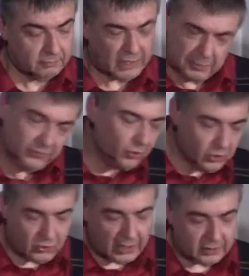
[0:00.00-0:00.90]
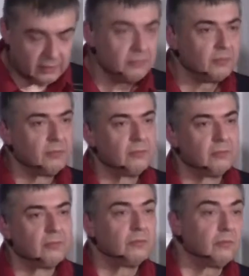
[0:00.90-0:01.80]
But before you cut,
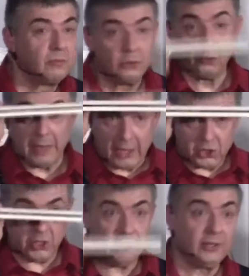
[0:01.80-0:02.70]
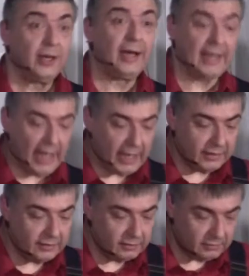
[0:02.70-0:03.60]
you measure
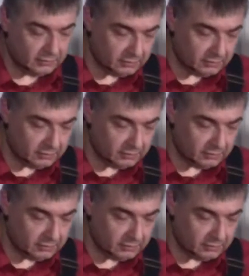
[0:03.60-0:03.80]
again,